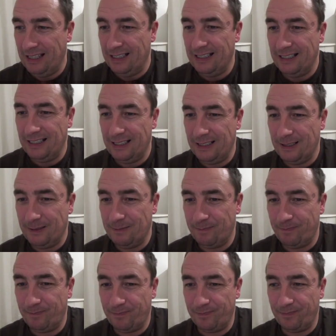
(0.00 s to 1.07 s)

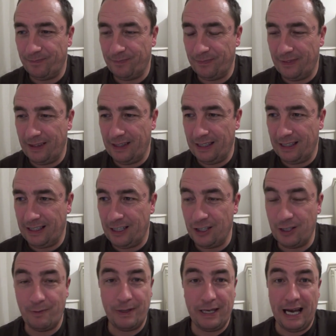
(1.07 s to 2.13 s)

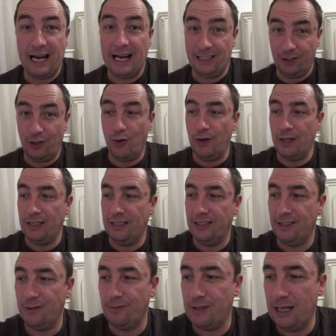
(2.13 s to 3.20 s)
because it'd be hard going
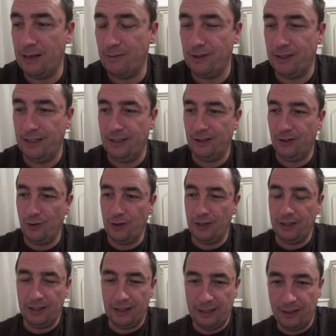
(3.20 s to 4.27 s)
sometimes
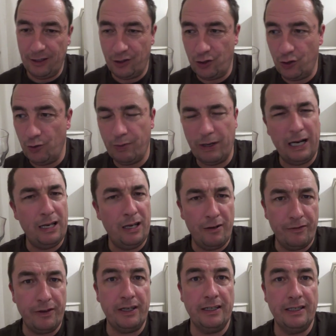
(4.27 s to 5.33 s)
doing the two, but I
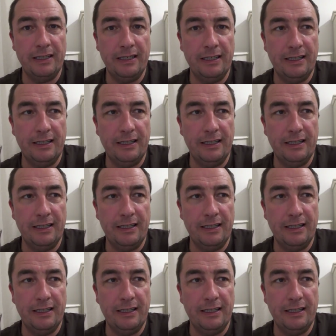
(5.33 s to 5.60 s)
love it.